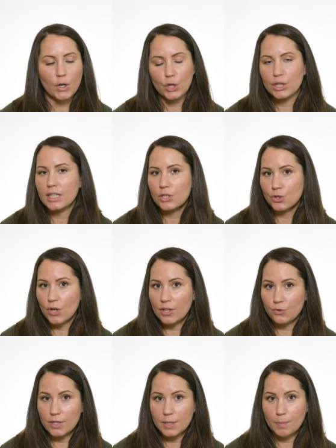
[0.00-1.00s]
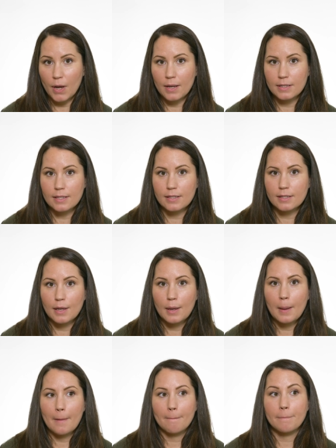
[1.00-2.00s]
could this stress response
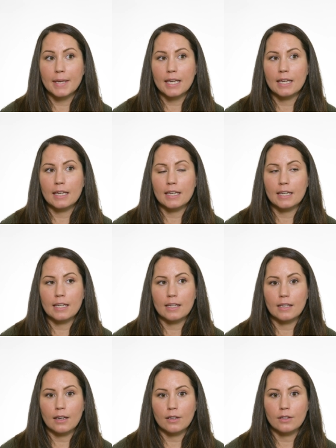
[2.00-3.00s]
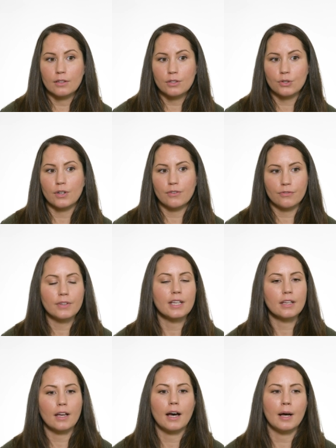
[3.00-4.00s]
be sort of,
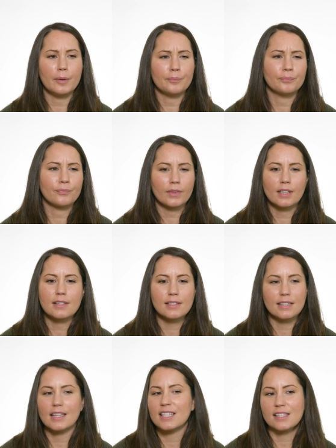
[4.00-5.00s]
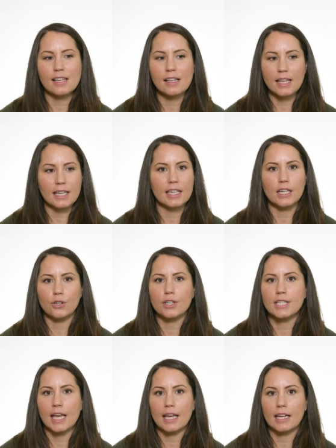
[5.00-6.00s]
um, let's say like
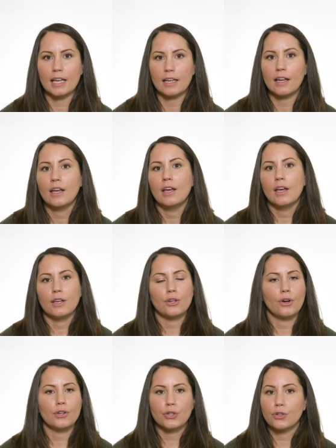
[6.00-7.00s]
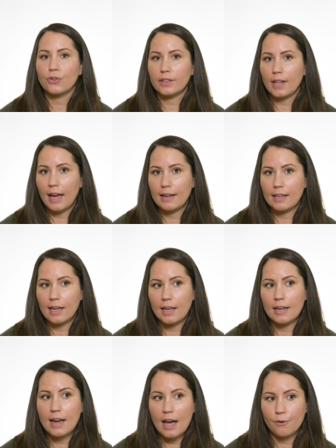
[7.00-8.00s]
irritating your uterine lining
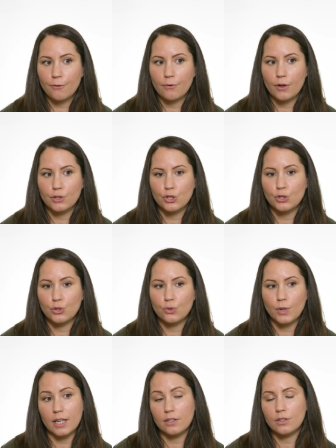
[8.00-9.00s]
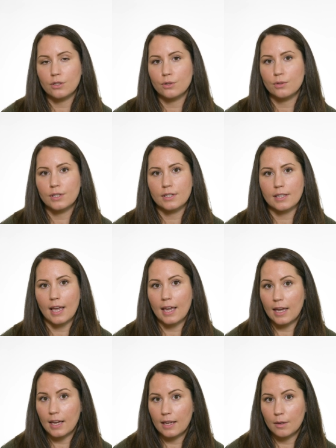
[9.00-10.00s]
enough to induce
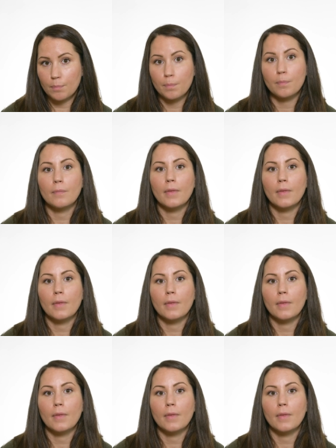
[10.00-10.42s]
a